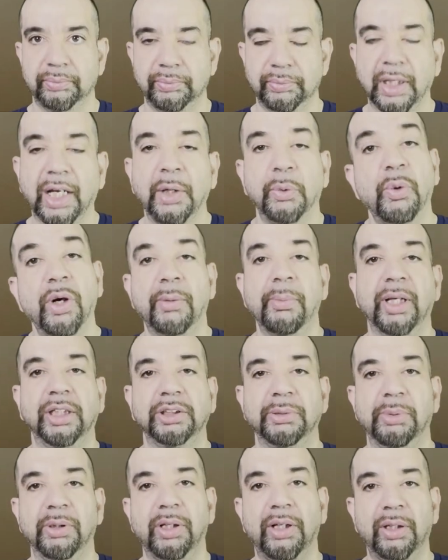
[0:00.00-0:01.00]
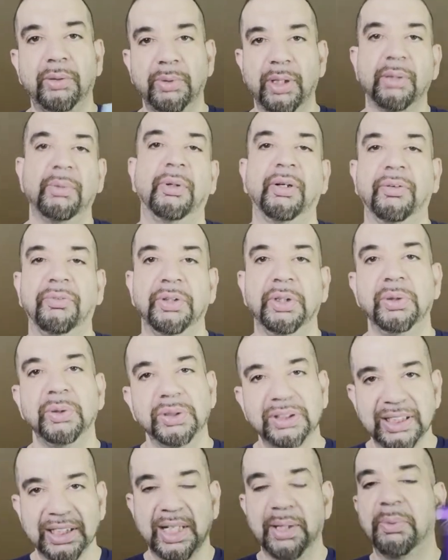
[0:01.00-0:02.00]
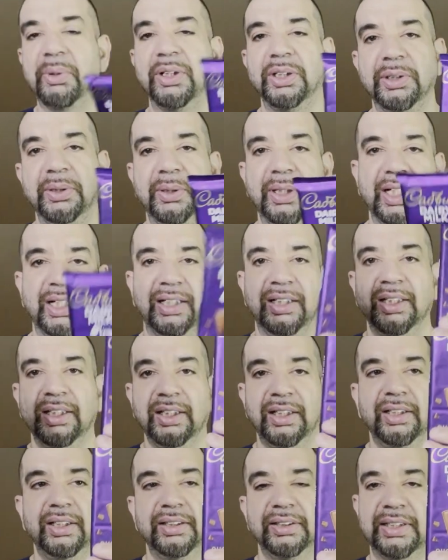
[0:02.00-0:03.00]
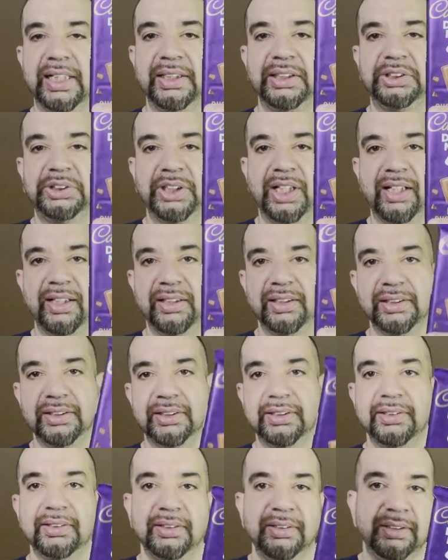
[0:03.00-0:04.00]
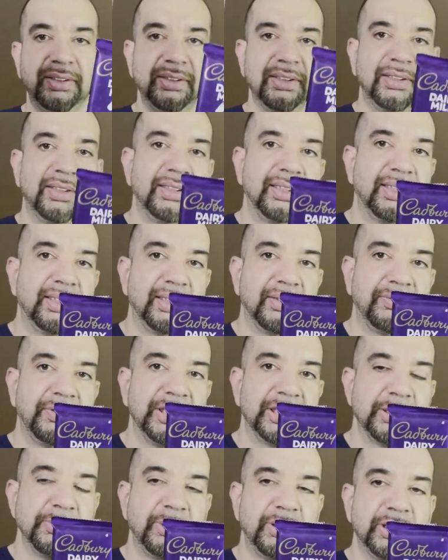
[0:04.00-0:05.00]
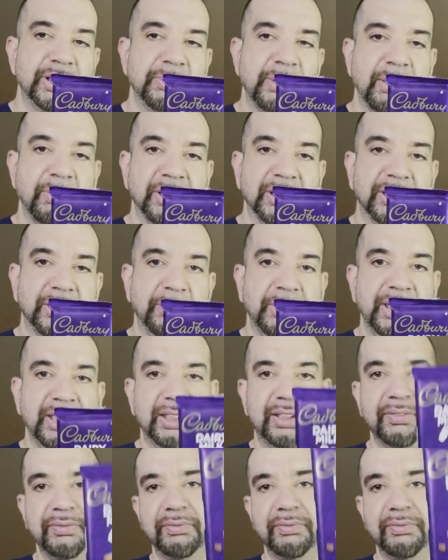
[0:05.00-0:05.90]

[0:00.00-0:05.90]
Hey, welcome back to Blar, Random Reviews. Today we're going to do a taste challenge. Feastables by Mr. Beast